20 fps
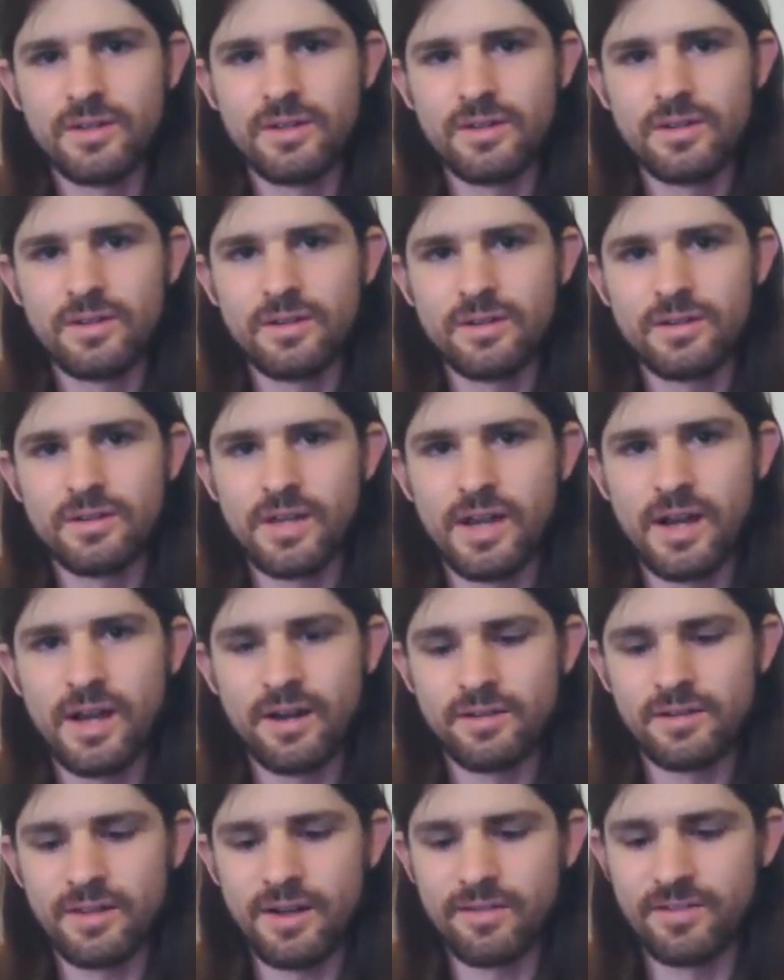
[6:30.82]
yeah, I
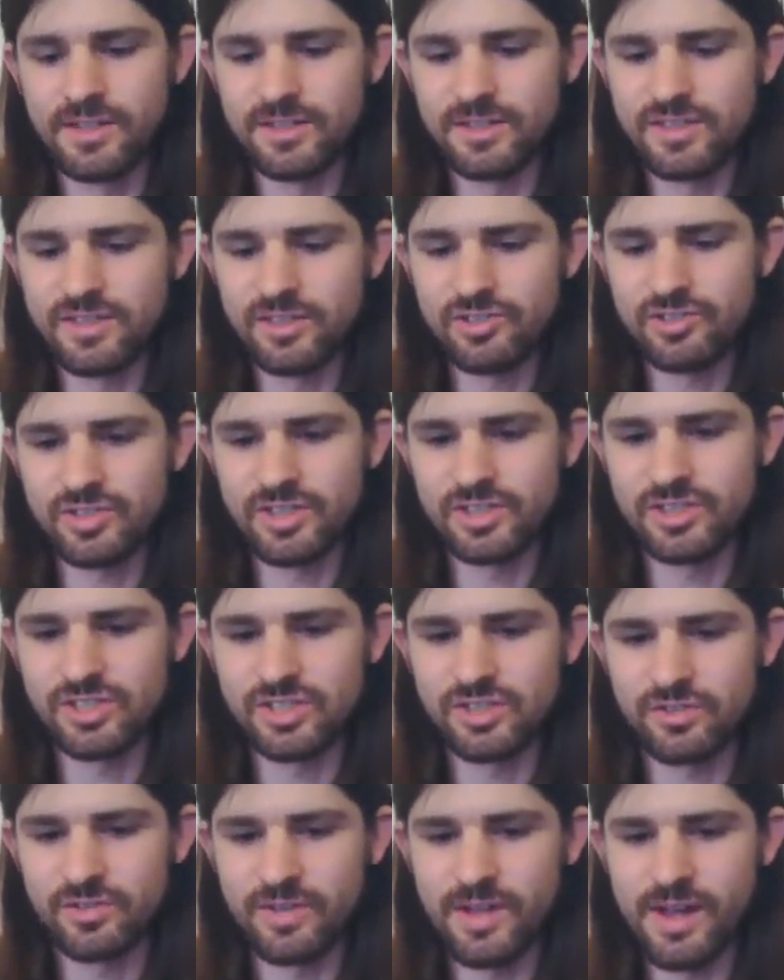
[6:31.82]
mean, it's interesting just for
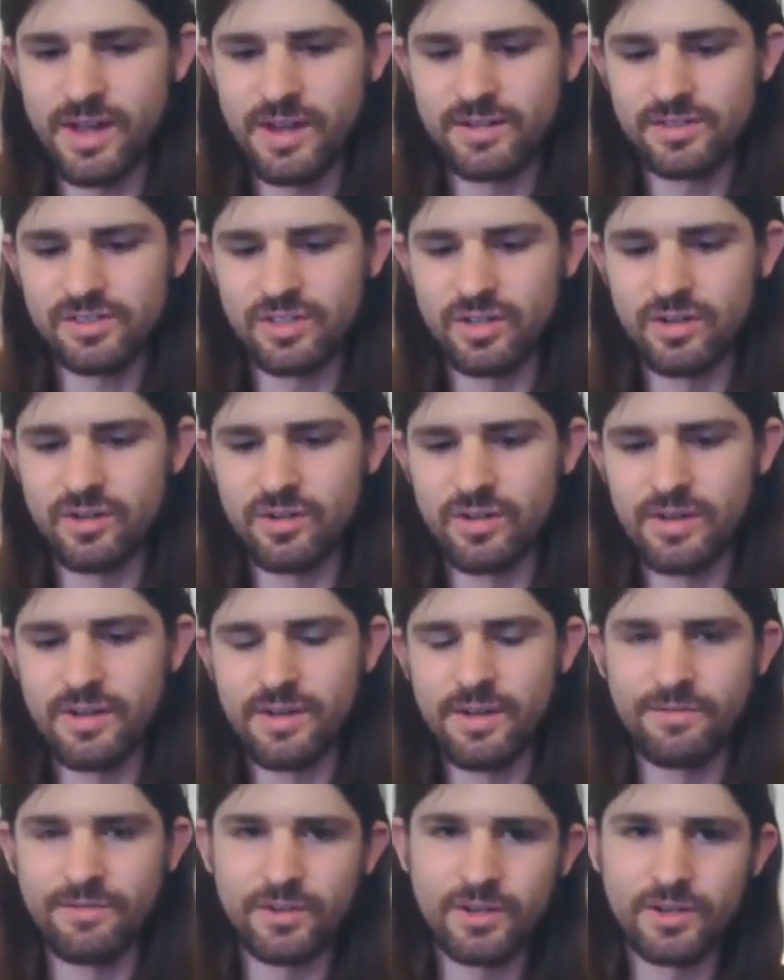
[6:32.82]
that. So if you're
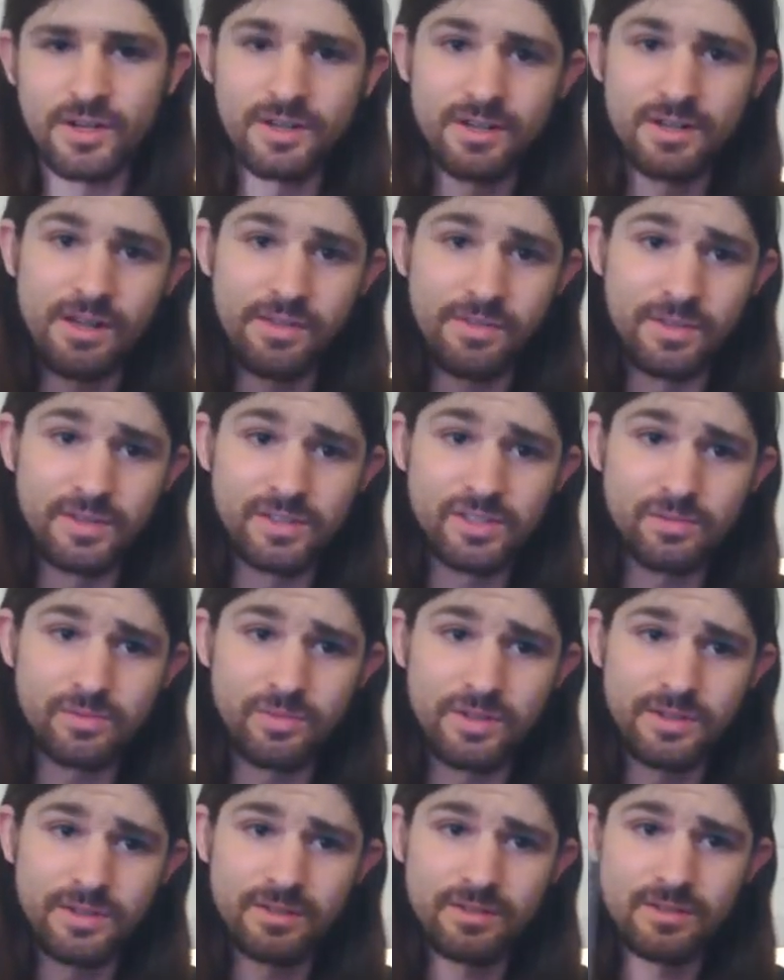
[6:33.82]
going to get this
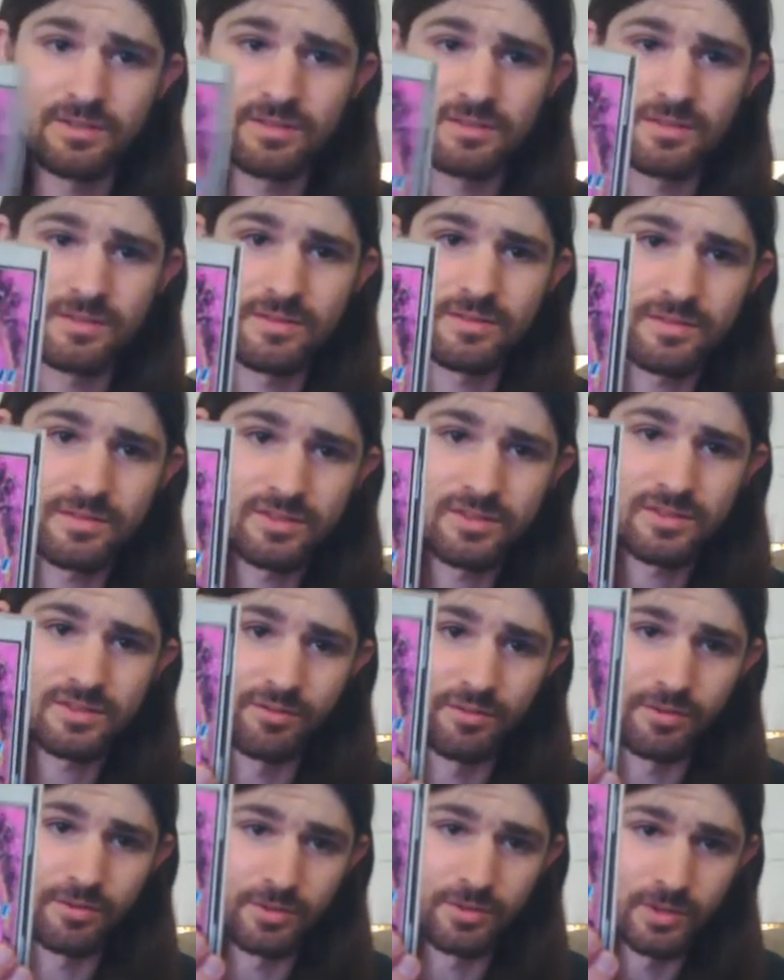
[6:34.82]
one, sorry for the
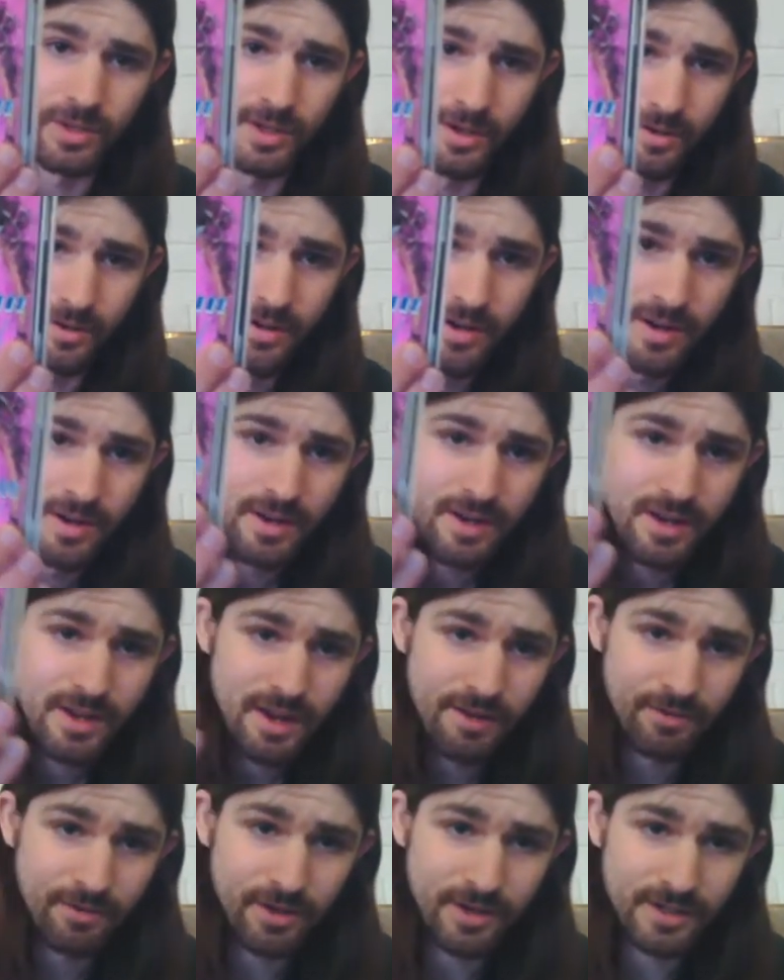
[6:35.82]
glare, if you're
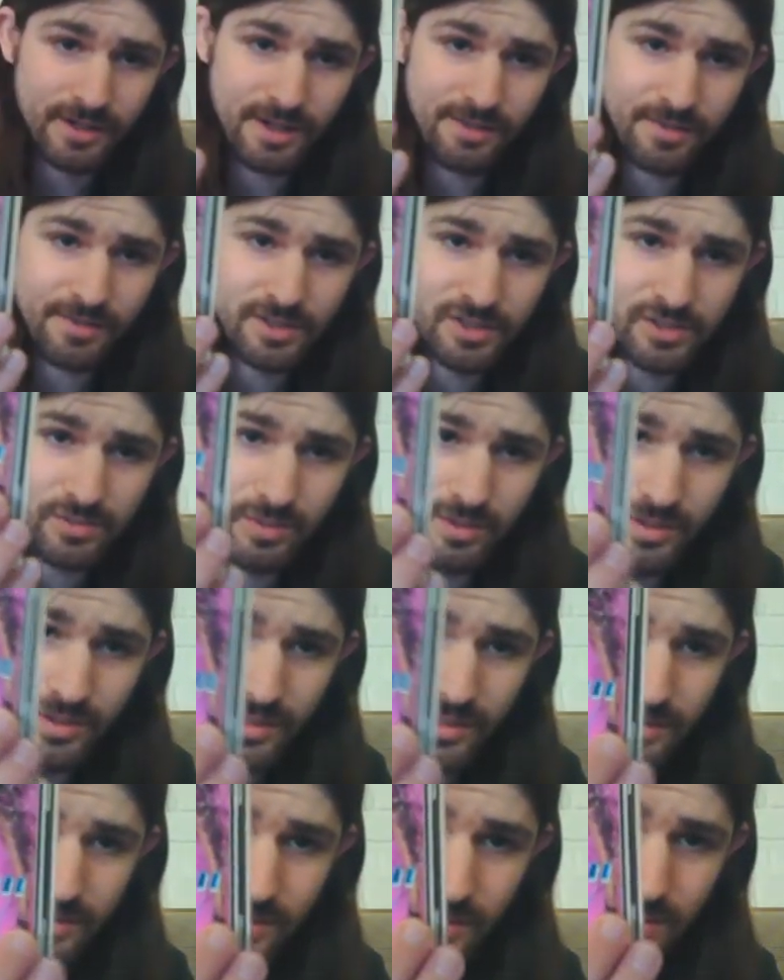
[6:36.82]
going to get this one,
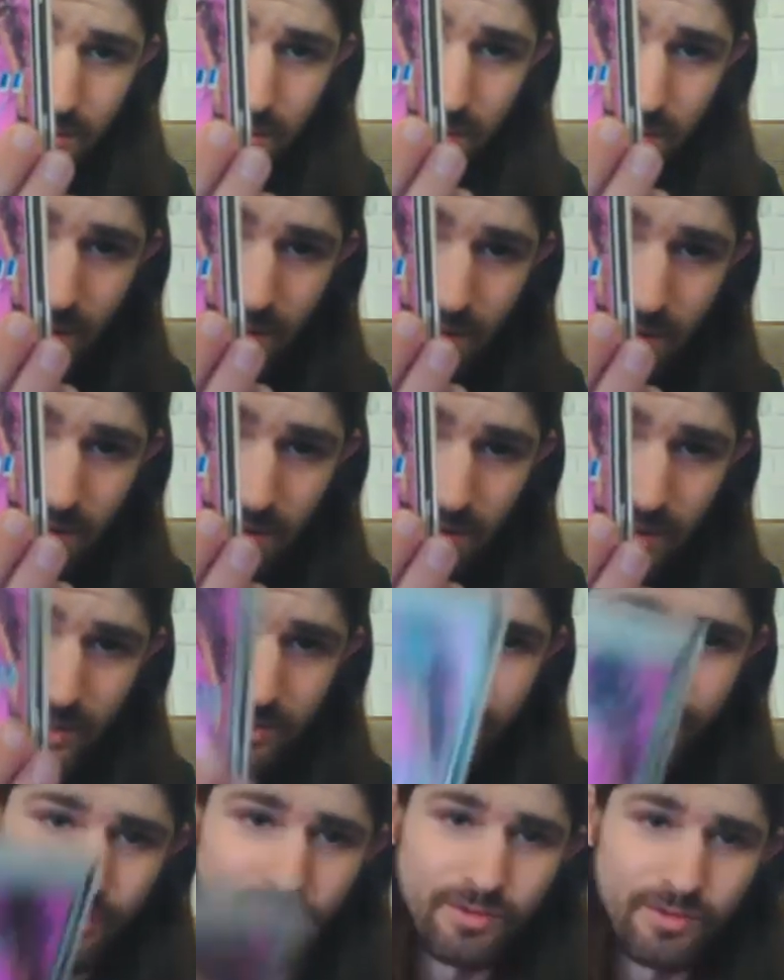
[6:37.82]
look for
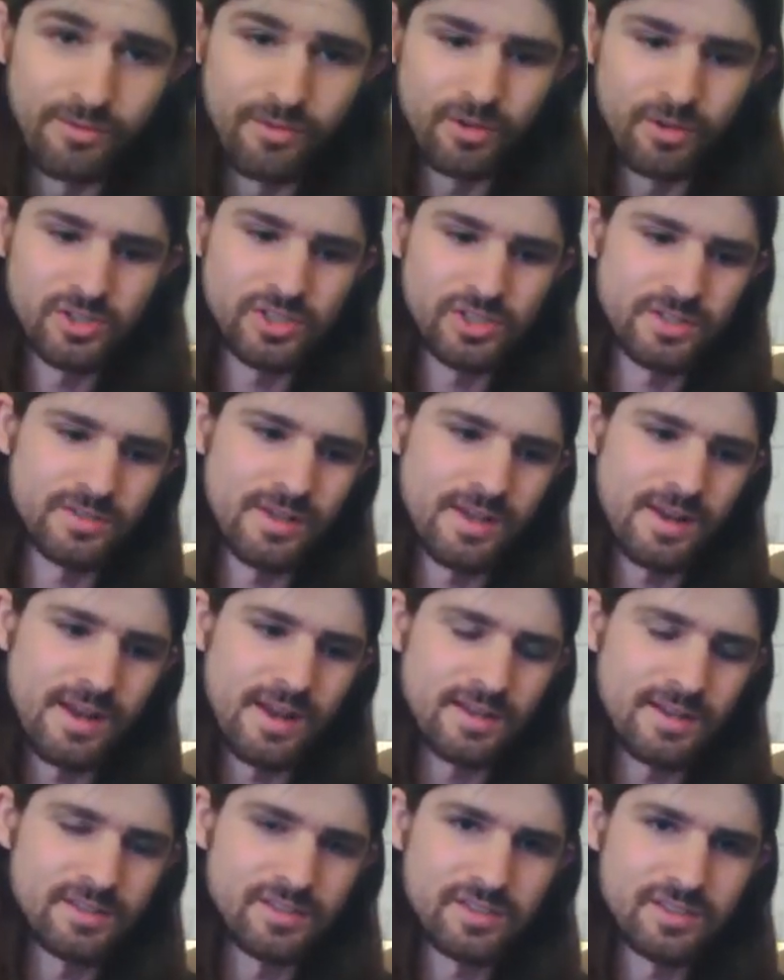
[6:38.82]
the version that has